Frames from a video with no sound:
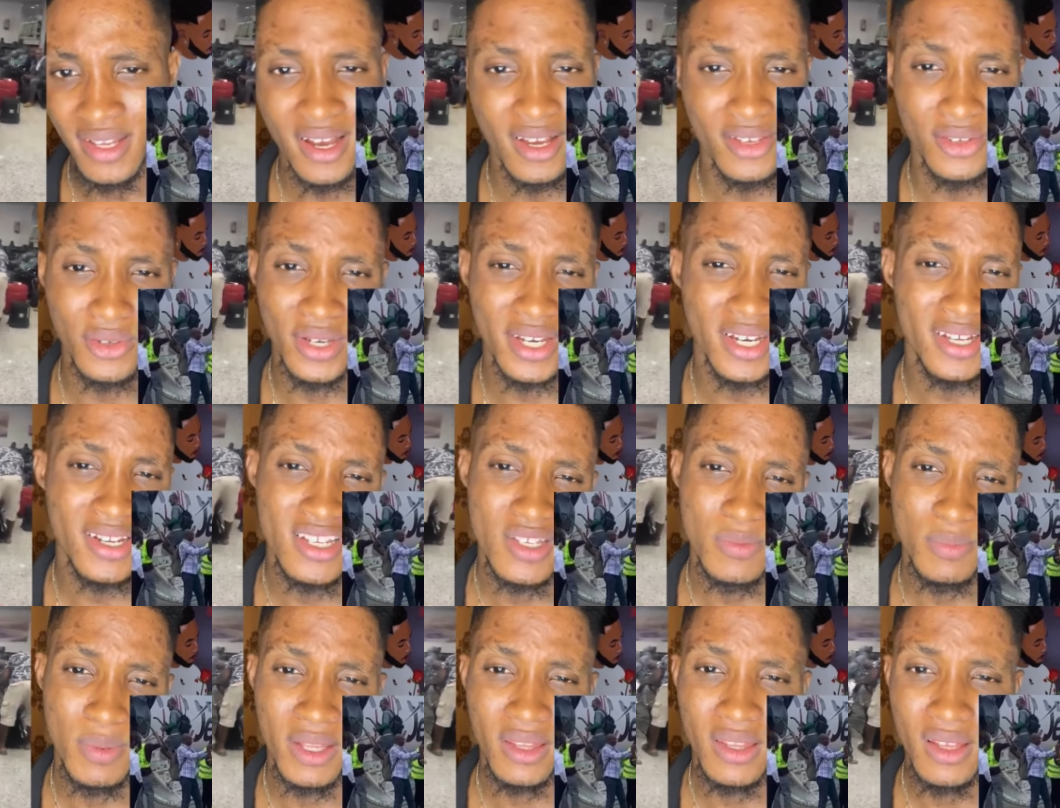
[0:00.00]
and you can't
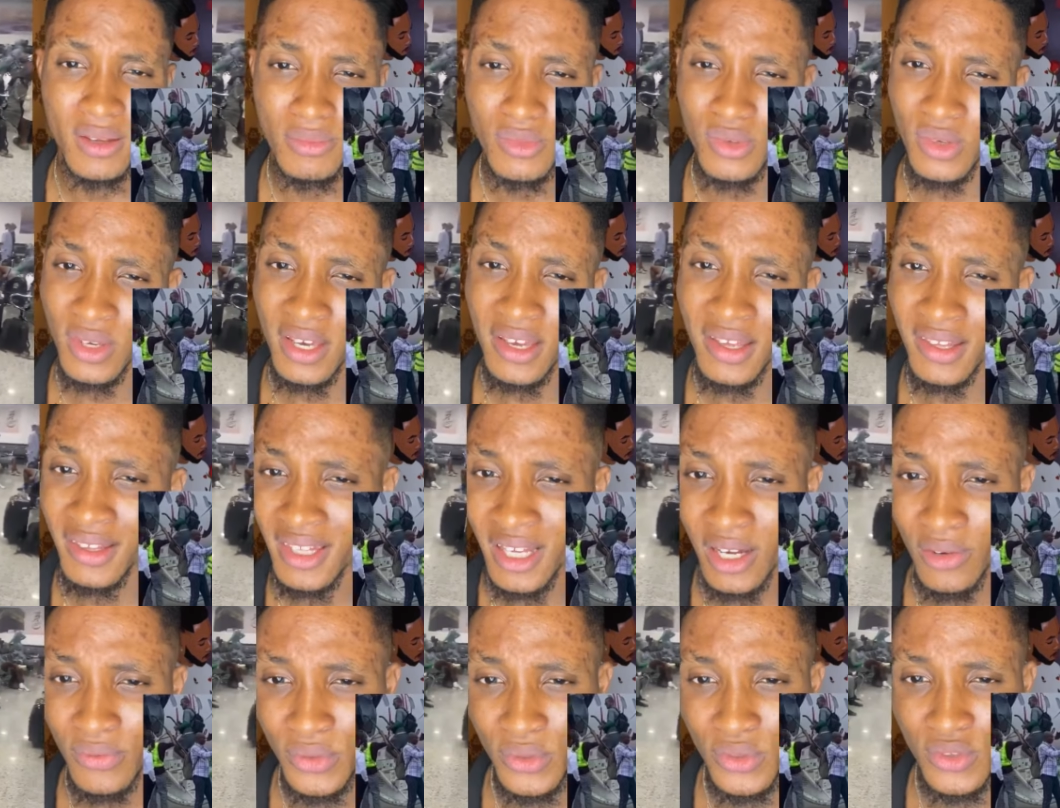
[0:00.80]
expect them to
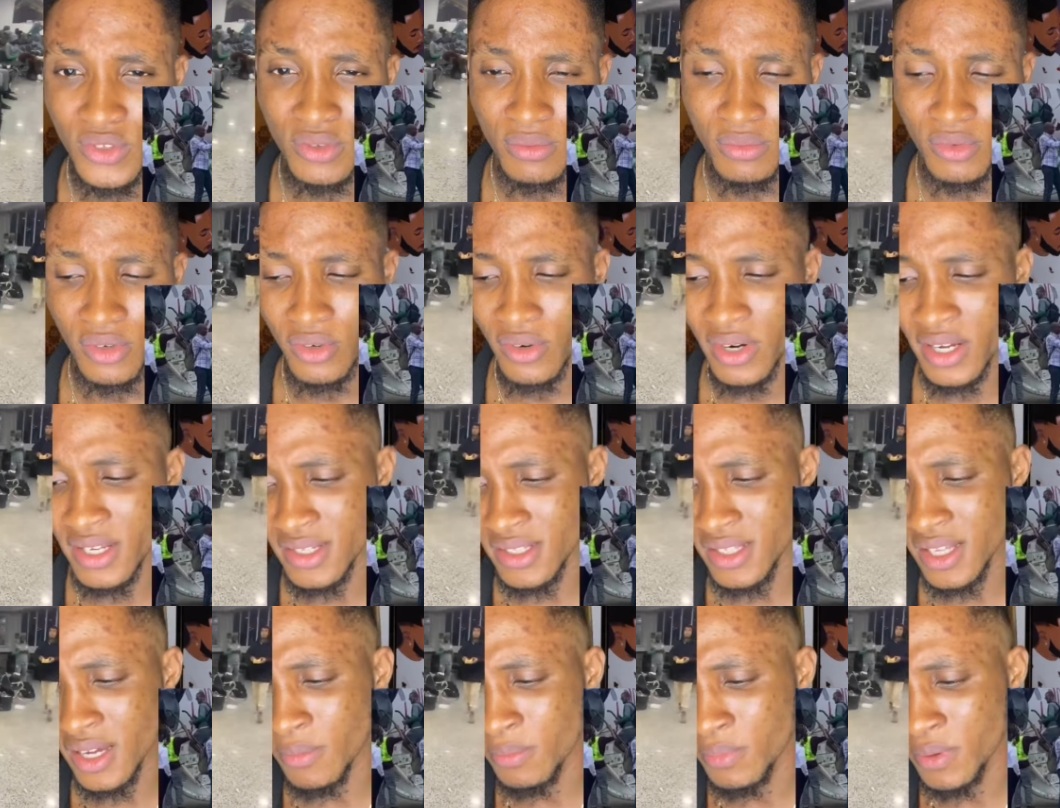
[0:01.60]
interview tomorrow and
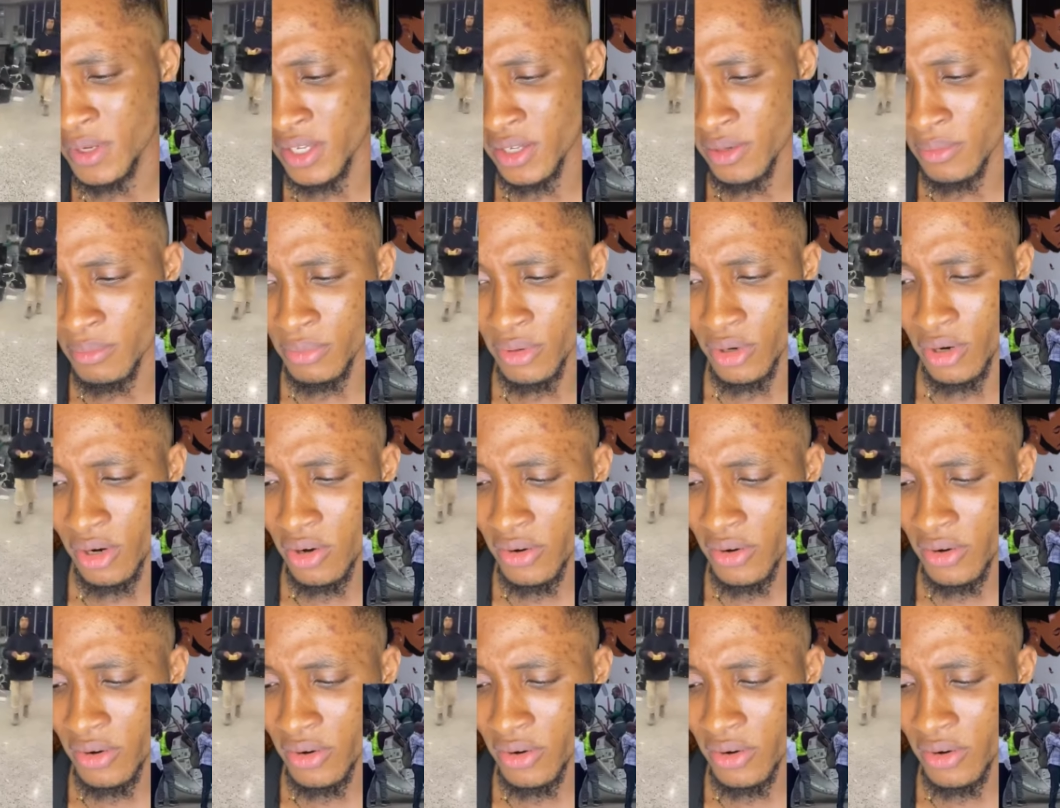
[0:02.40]
start playing ball.